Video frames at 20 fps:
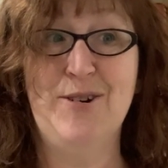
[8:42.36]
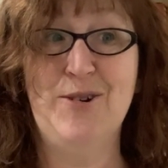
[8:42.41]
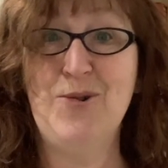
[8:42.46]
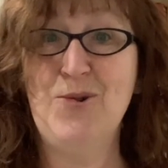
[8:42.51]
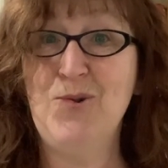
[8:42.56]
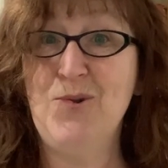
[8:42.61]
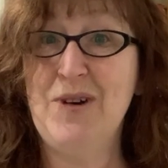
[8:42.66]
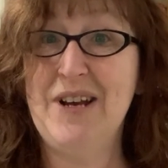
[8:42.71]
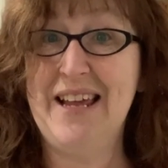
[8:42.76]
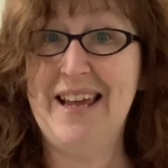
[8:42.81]

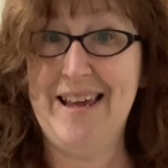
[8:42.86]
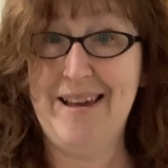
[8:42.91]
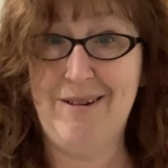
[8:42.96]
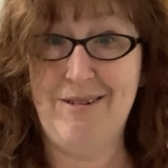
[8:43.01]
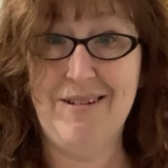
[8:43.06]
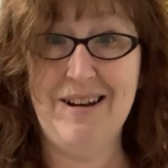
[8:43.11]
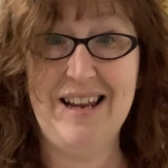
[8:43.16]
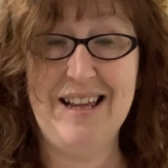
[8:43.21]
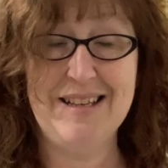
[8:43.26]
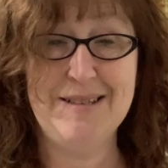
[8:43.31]
all
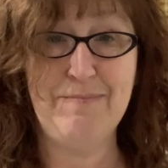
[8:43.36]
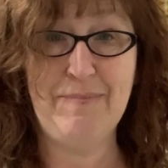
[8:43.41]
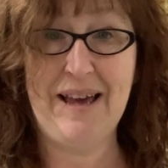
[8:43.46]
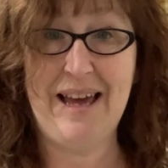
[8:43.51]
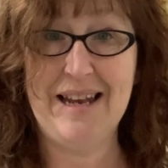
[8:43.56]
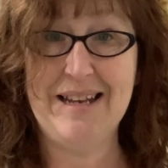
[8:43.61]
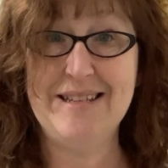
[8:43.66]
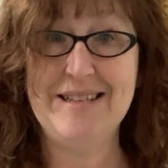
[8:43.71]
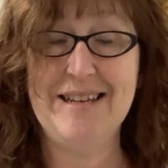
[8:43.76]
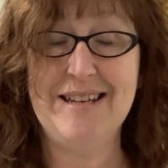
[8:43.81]
equally as
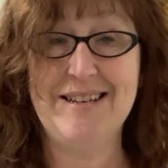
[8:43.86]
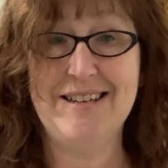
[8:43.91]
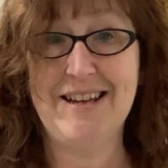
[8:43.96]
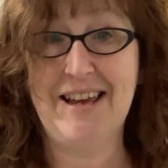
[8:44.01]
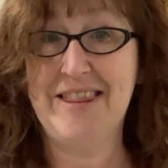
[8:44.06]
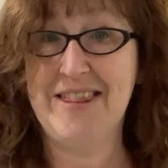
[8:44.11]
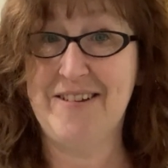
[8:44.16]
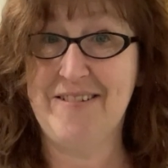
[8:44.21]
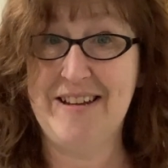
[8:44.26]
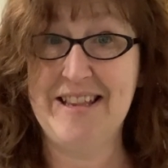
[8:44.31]
bad as each
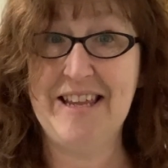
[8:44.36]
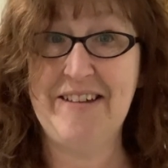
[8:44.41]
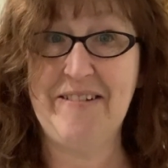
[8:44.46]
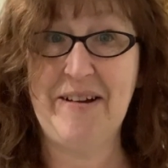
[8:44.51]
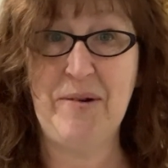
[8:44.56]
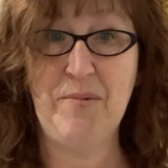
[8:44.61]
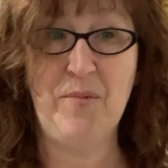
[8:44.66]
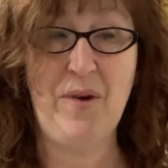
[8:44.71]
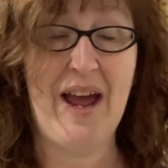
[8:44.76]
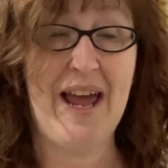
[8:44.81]
other in their
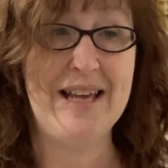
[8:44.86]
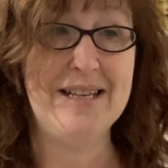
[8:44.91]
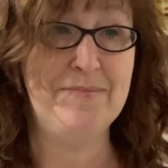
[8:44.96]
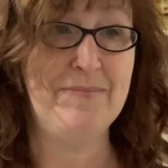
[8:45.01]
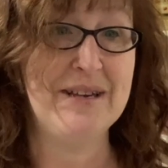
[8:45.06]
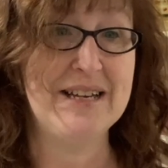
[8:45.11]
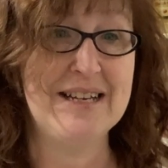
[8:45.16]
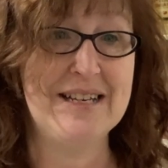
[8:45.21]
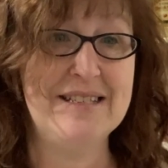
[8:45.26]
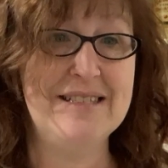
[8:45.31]
own ways
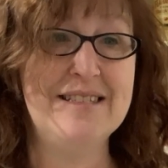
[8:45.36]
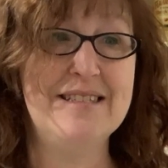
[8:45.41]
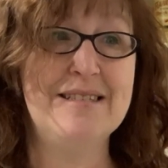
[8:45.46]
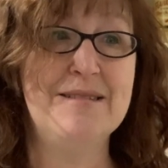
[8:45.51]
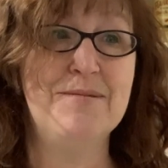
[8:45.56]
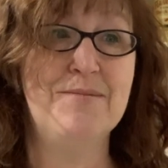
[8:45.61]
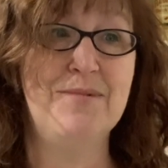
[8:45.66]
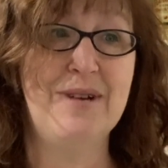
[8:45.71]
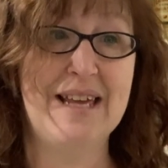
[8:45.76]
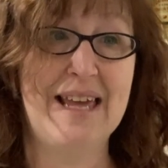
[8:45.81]

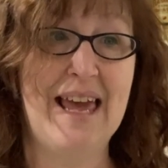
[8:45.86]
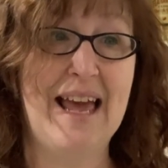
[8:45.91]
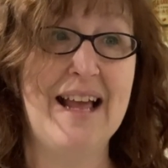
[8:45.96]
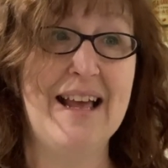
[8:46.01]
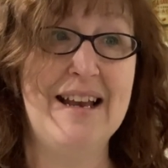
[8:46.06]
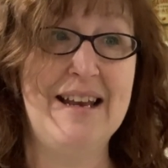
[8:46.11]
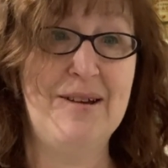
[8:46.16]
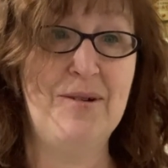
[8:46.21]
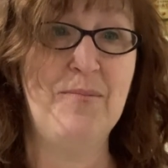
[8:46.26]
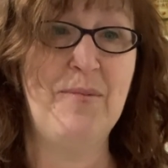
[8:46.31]
because we're
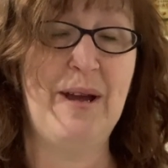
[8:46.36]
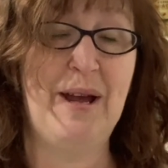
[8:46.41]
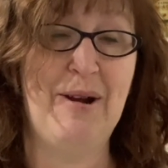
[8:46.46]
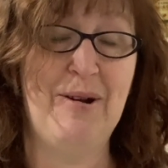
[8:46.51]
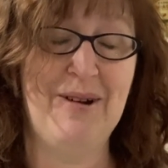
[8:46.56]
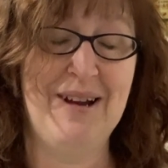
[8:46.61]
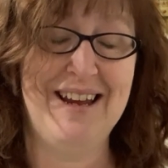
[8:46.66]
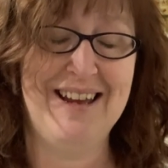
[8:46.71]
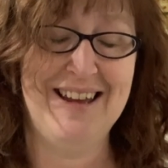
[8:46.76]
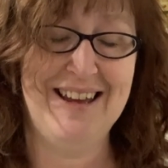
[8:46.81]
getting a little
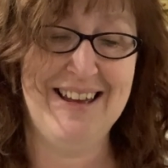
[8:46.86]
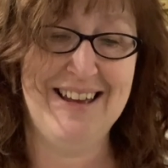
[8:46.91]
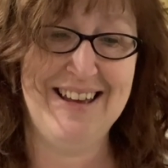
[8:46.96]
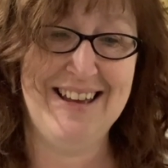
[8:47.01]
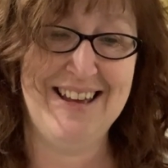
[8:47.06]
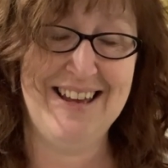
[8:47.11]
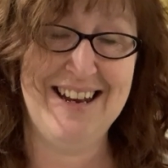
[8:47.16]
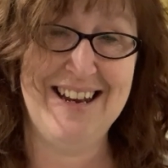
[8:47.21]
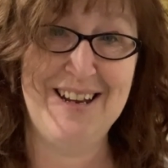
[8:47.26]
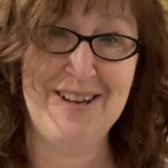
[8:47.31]

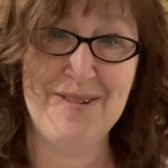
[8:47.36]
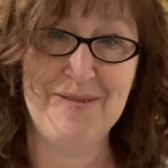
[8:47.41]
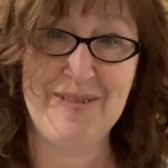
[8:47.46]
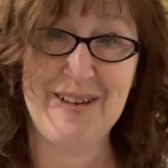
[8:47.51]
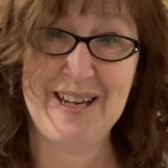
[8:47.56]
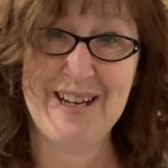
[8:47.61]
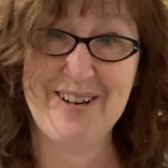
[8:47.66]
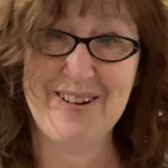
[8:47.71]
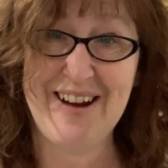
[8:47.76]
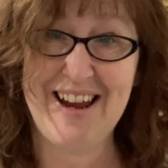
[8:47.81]

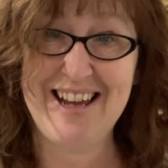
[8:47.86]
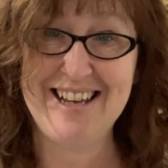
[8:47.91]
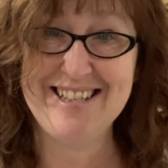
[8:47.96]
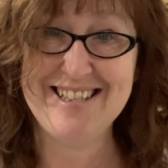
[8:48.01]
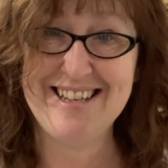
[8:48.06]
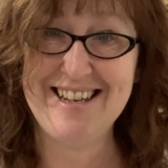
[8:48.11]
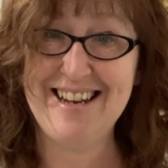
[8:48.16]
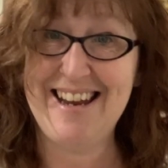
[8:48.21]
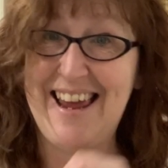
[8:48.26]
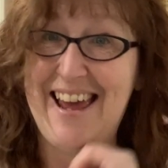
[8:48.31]
bit
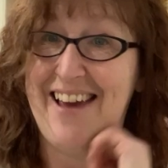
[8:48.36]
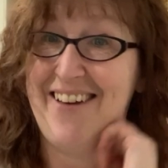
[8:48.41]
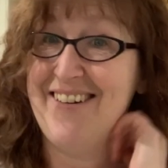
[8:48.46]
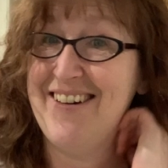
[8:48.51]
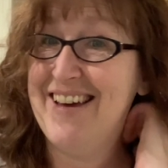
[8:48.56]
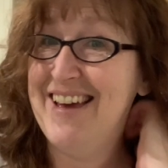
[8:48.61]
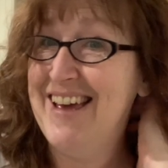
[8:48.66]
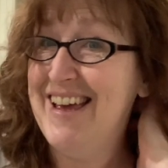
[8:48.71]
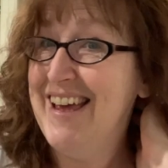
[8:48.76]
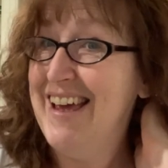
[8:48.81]
crazy
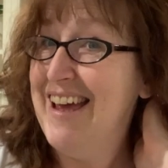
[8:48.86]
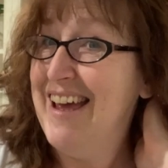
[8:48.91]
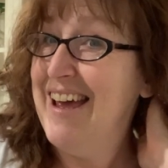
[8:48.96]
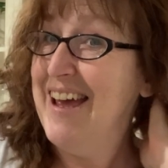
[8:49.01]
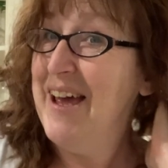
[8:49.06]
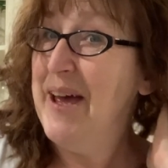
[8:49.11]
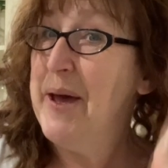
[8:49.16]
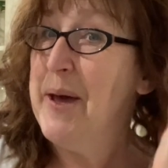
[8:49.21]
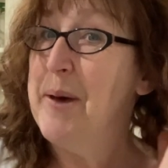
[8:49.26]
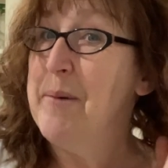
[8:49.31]
now.
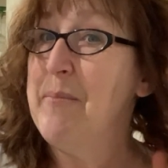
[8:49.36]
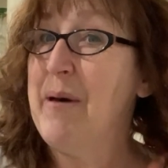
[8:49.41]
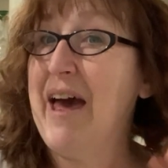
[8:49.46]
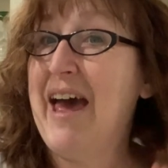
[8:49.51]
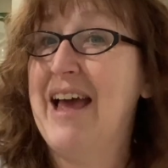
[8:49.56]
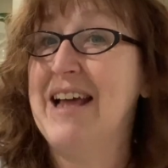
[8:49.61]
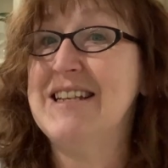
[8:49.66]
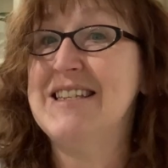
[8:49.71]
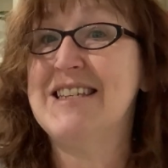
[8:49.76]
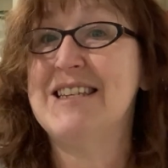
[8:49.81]

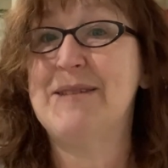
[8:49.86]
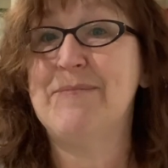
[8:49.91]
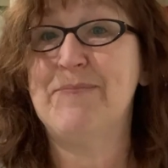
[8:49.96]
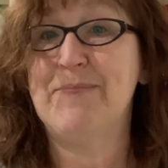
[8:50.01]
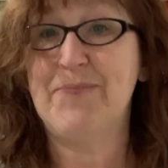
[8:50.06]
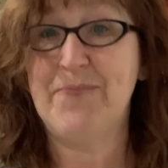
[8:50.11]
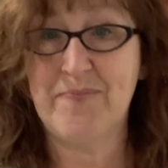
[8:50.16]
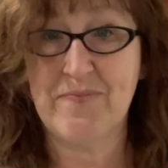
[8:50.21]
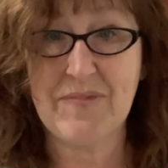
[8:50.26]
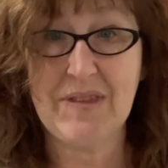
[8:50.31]
But
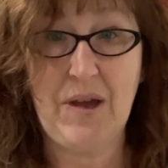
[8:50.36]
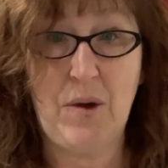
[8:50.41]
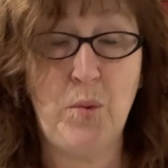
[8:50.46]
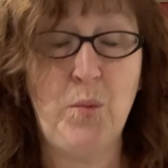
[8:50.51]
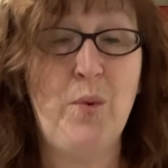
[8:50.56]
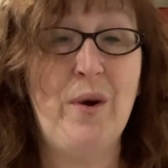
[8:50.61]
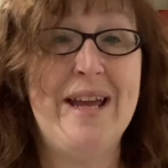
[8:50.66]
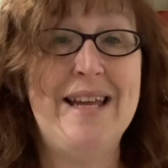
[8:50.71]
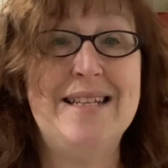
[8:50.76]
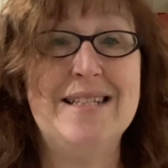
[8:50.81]

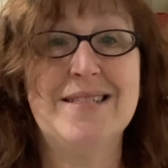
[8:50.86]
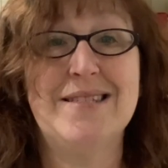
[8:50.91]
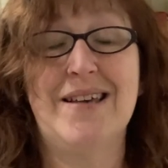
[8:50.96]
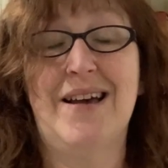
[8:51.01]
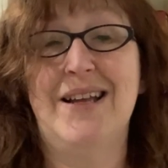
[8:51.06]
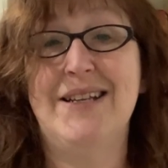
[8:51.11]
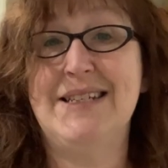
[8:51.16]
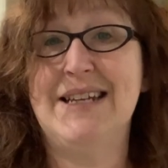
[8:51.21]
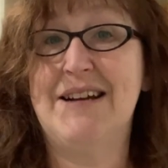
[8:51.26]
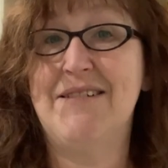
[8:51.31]
we
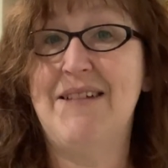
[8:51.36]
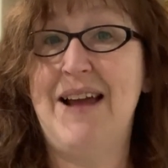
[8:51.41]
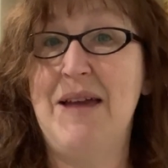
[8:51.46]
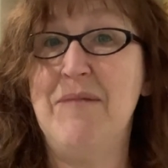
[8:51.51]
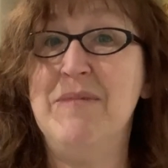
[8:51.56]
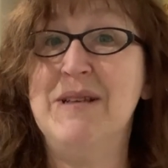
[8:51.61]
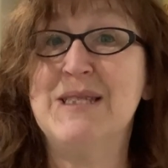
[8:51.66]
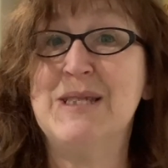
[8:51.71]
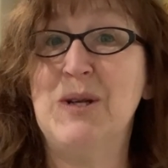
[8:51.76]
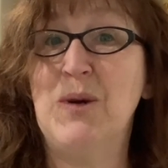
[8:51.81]
decided our
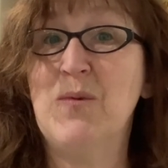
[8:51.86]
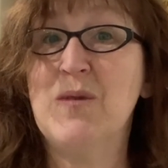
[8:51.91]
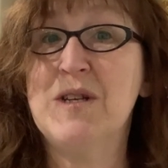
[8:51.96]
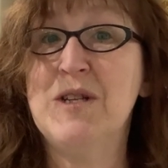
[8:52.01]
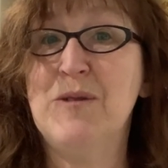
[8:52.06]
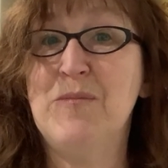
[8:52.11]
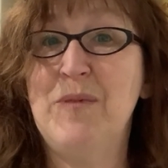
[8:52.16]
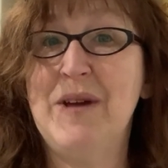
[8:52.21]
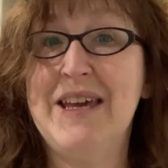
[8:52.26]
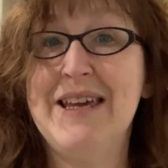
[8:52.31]
aim is not
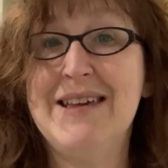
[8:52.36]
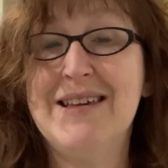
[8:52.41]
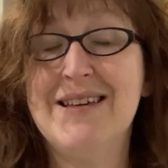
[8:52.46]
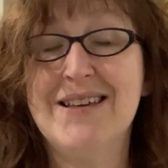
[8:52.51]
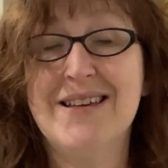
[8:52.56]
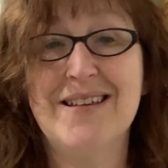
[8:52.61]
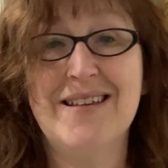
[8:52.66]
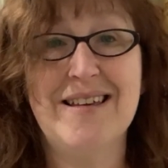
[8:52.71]
to be